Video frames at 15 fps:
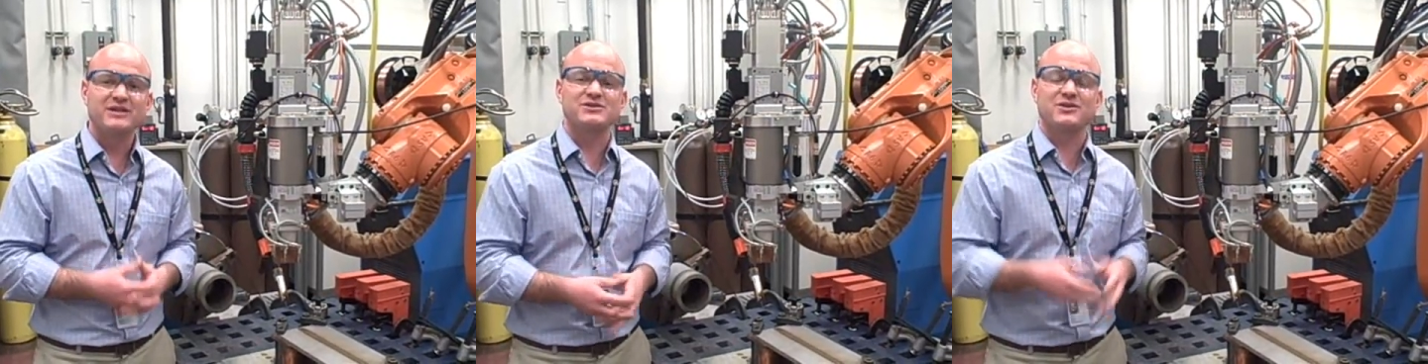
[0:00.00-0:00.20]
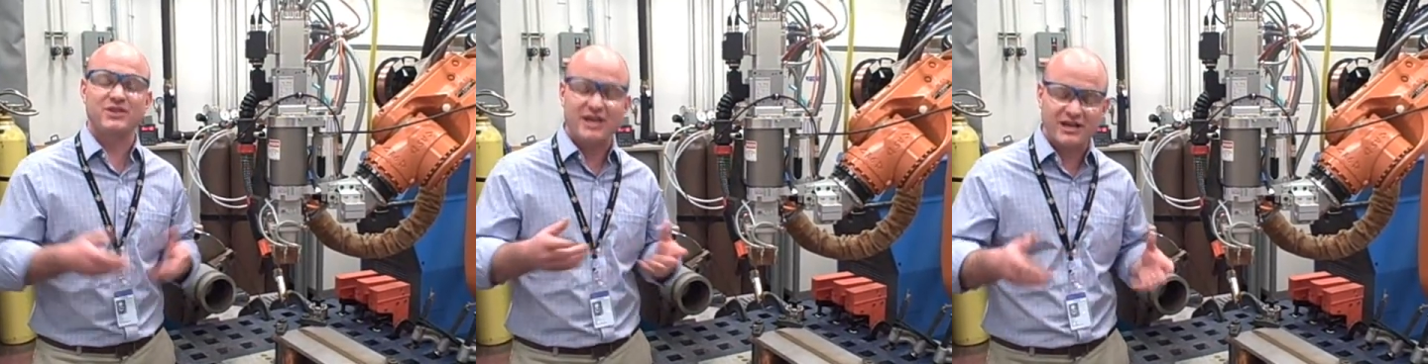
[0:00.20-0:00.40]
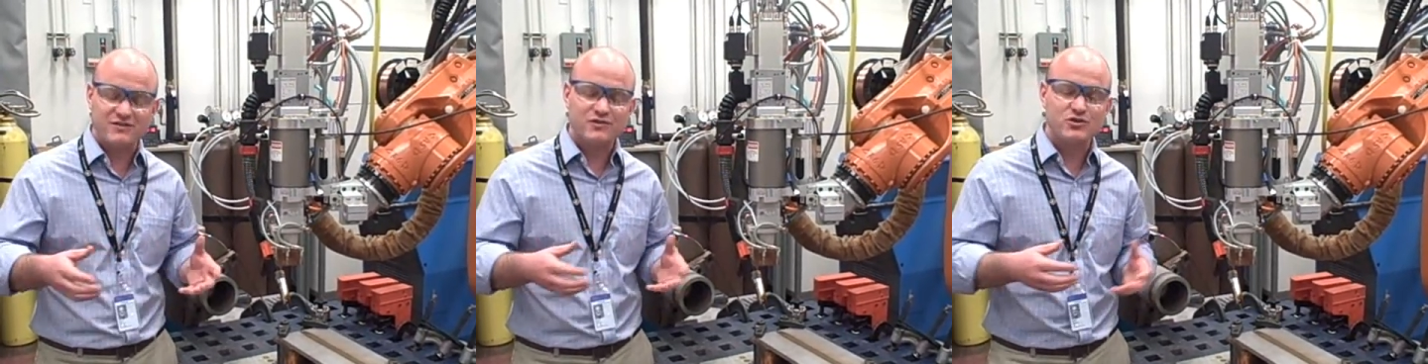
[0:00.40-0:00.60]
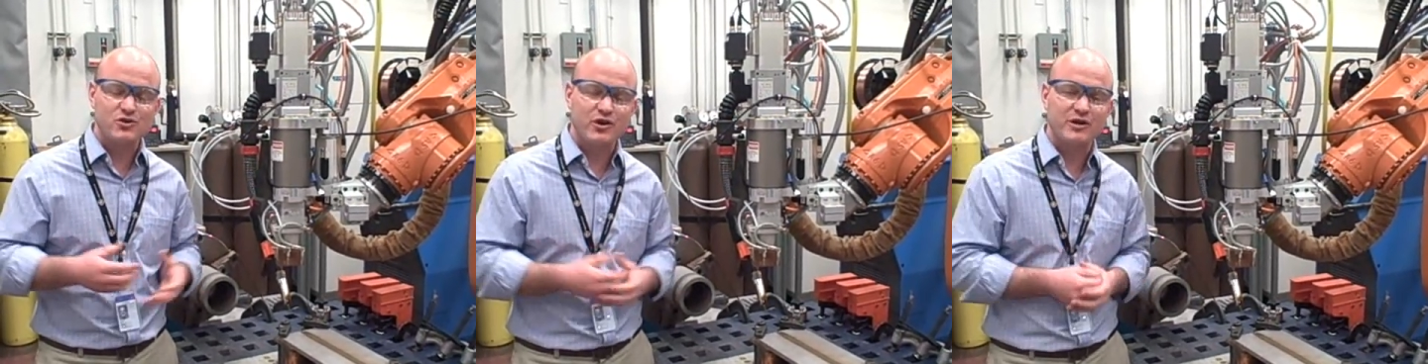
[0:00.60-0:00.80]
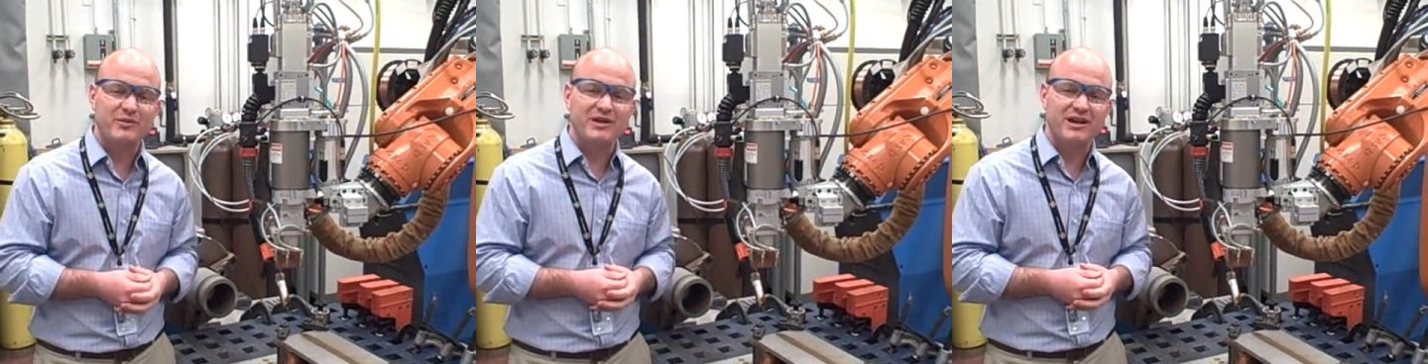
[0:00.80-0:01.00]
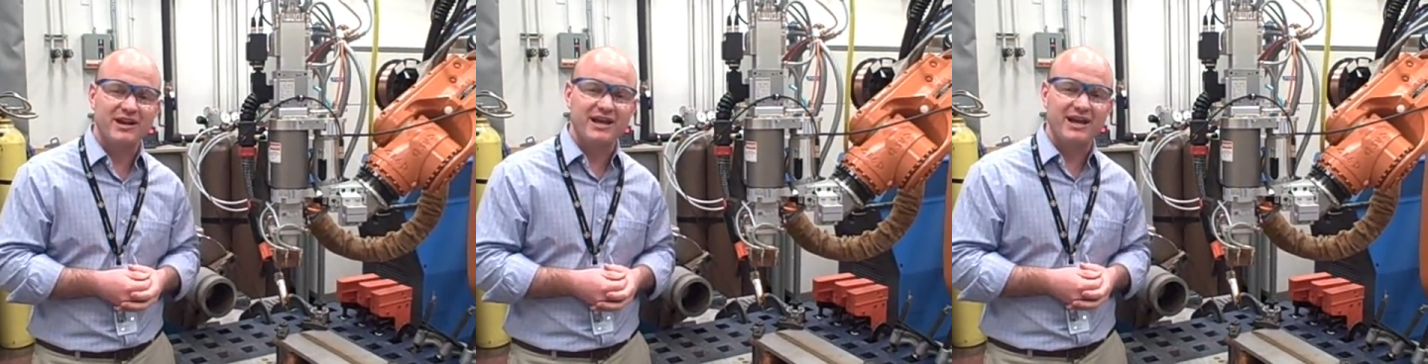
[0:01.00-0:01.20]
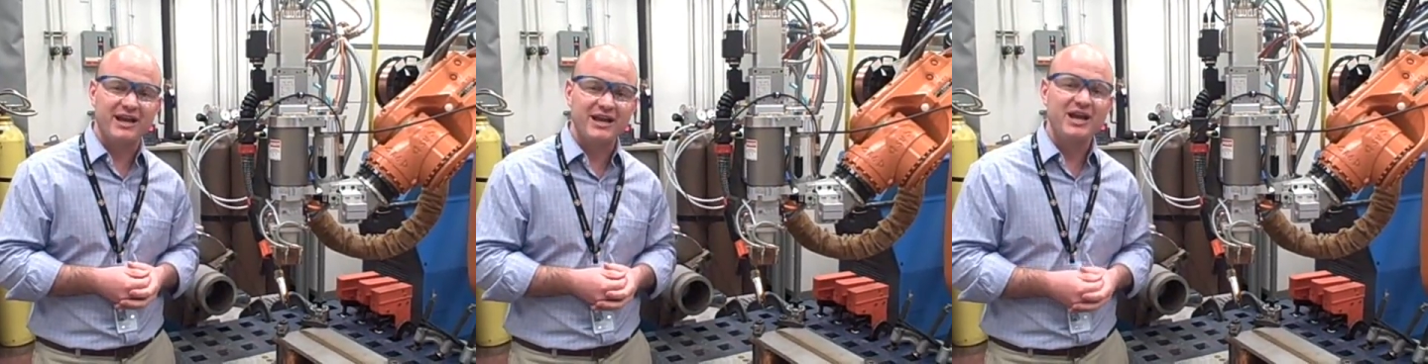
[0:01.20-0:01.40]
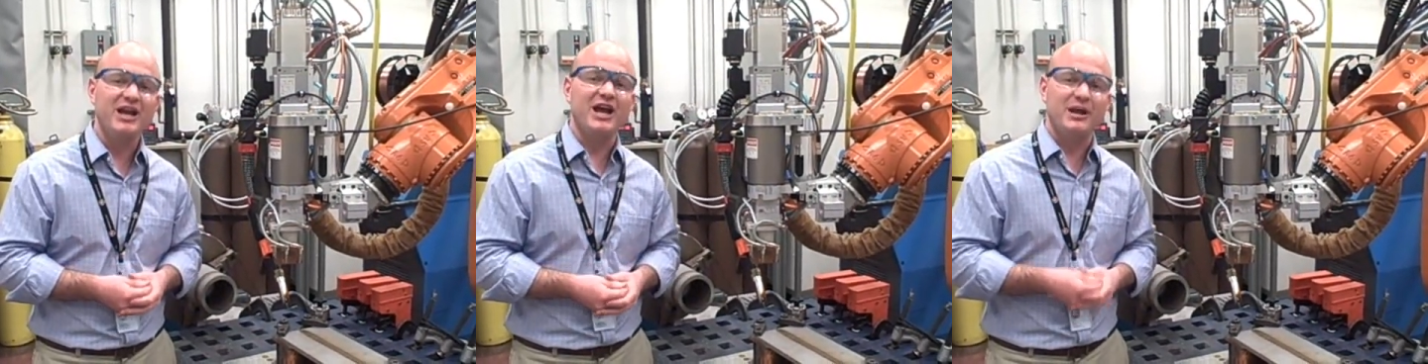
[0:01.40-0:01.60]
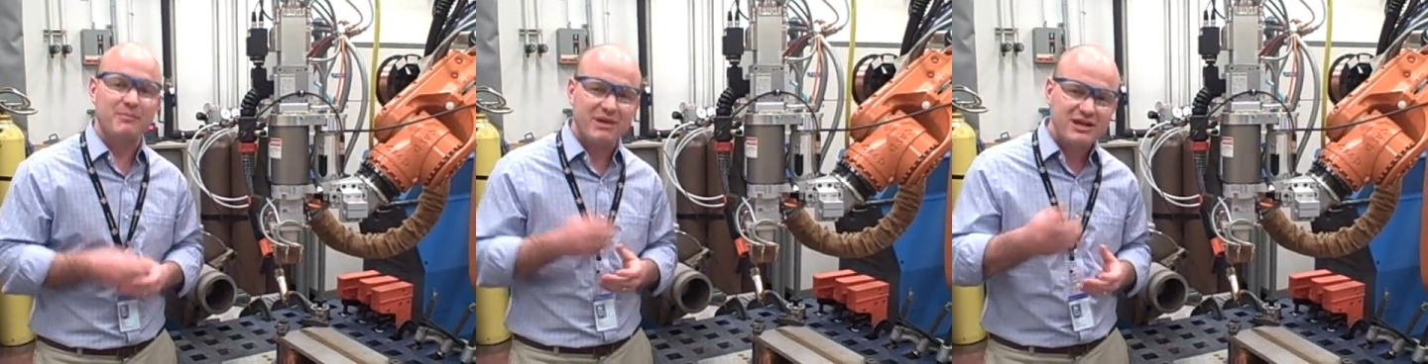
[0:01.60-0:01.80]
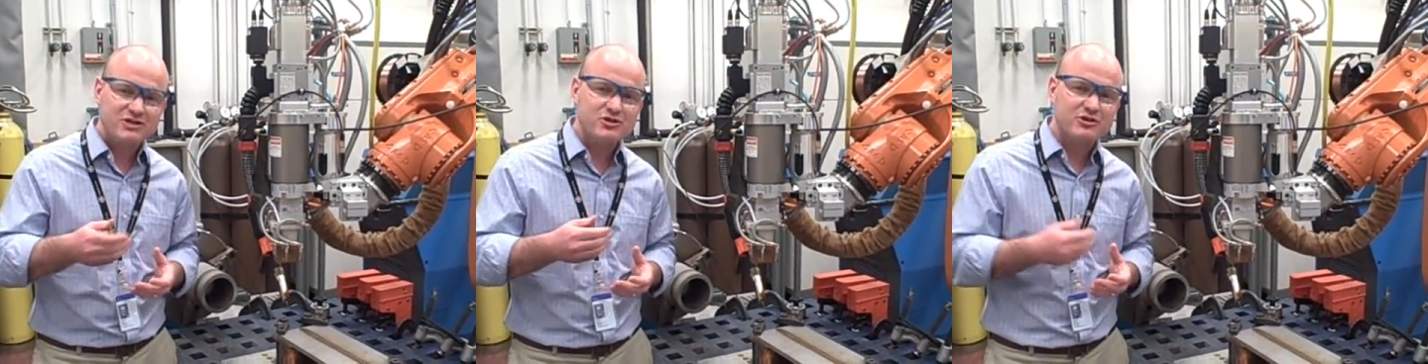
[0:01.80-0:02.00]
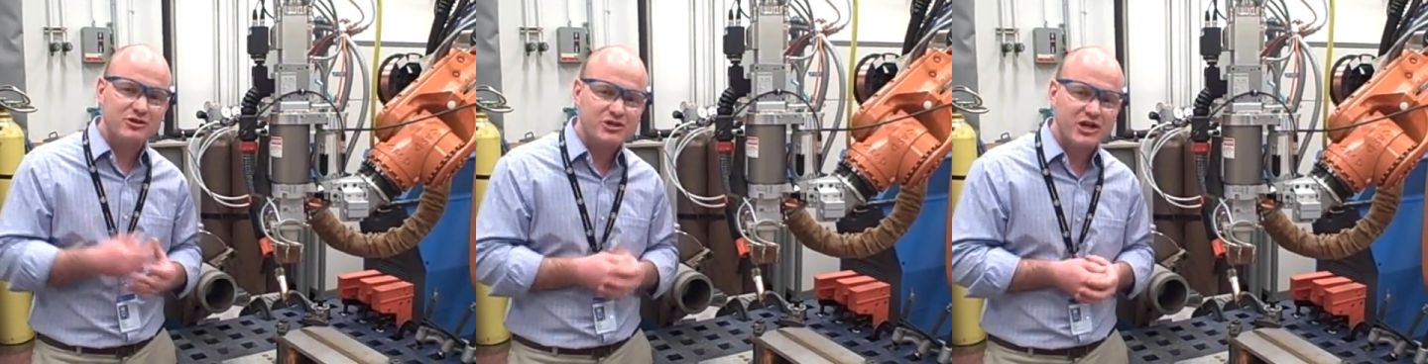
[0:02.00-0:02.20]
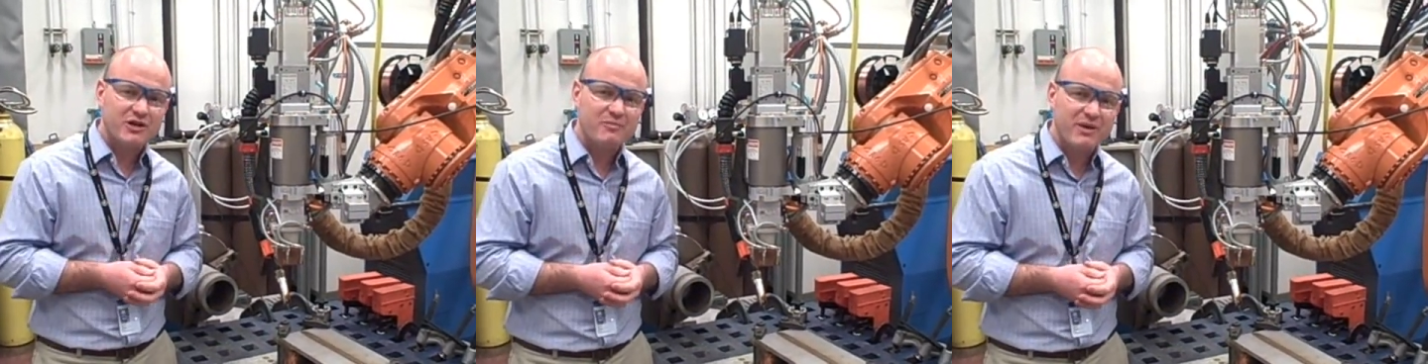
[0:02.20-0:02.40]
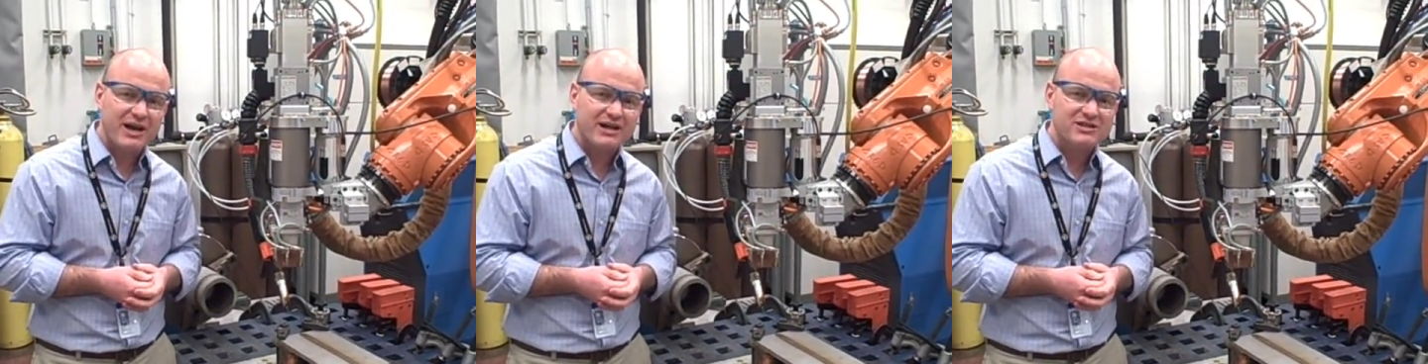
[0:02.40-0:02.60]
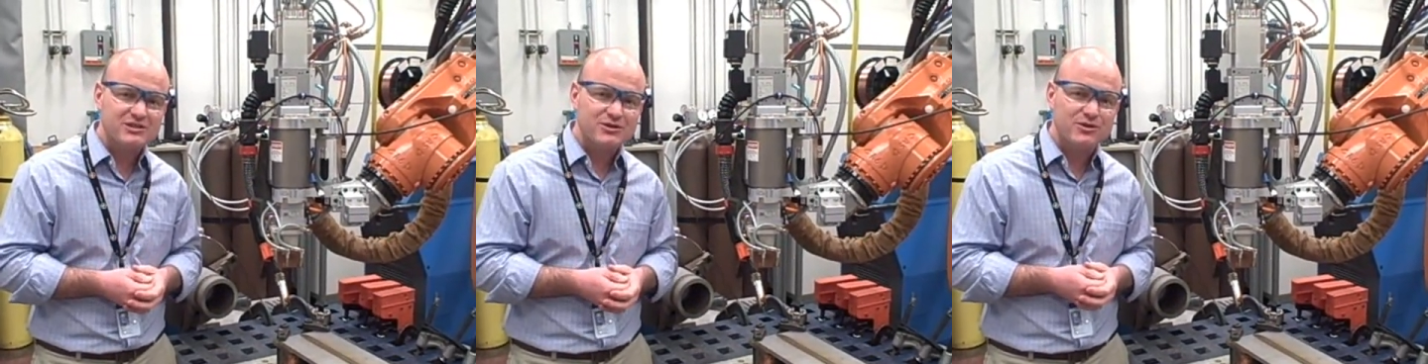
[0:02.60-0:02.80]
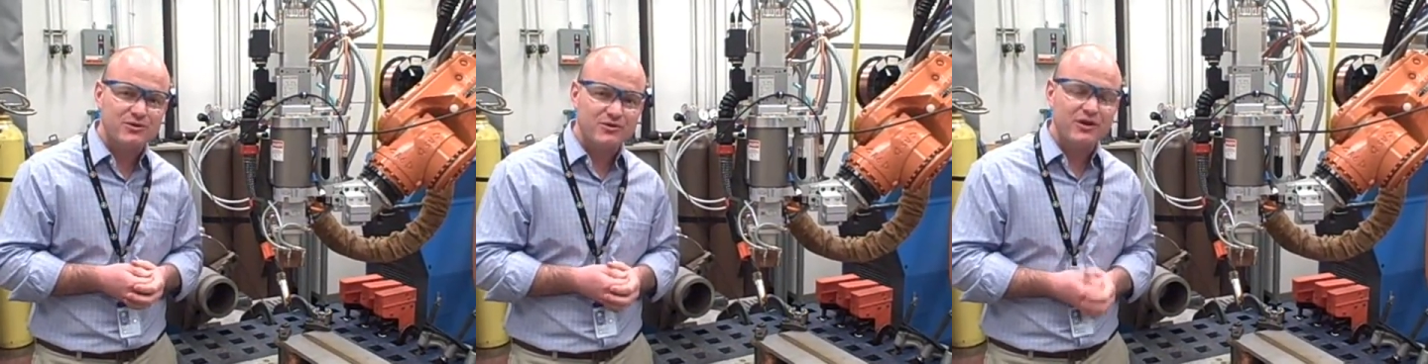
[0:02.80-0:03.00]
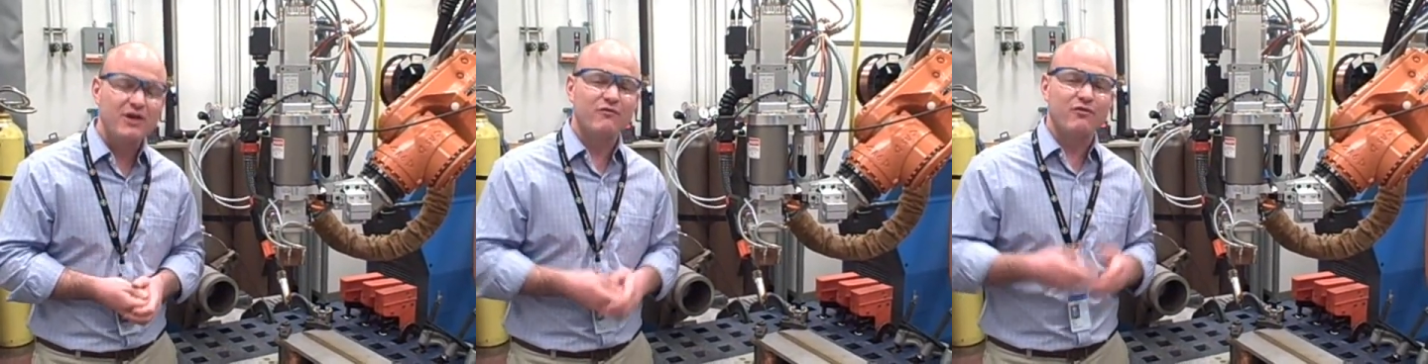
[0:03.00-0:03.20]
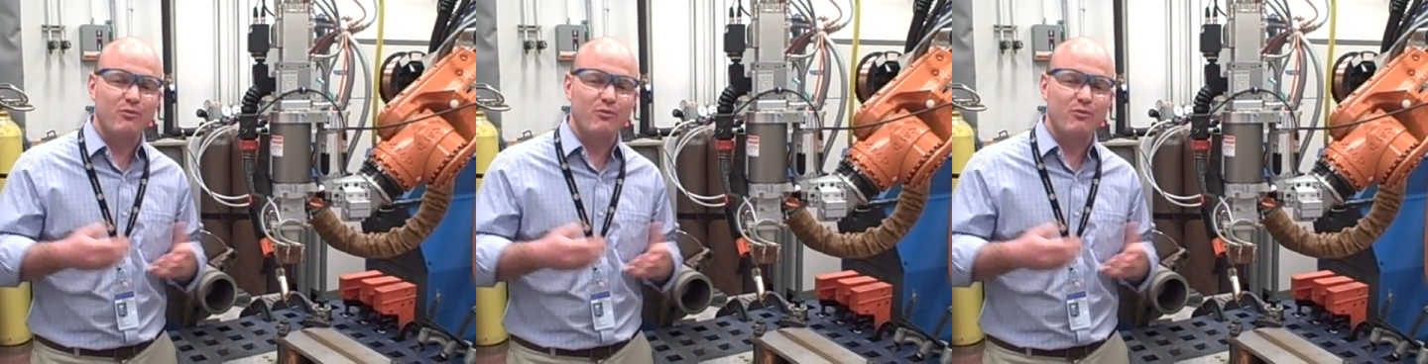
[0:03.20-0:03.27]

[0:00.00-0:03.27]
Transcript: So thanks for joining me today, and make sure to check back soon